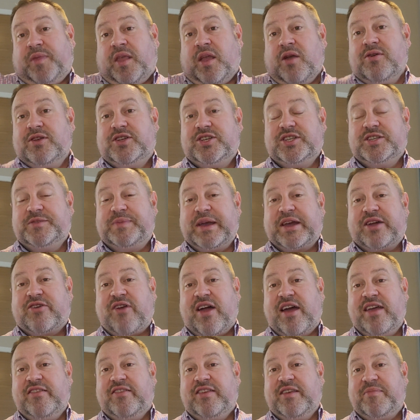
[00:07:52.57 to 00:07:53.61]
which is a bit
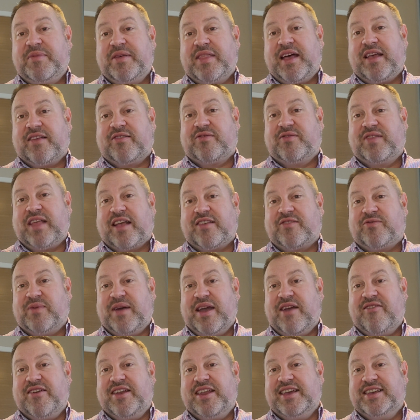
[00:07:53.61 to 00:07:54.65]
crazy, but that's
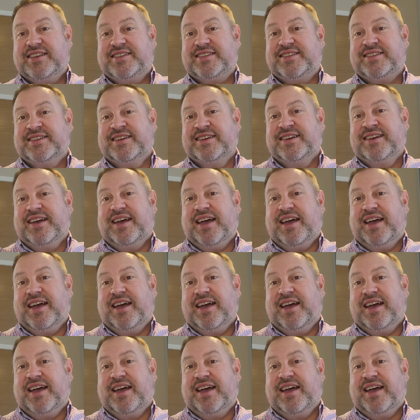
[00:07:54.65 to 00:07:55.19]
where it is.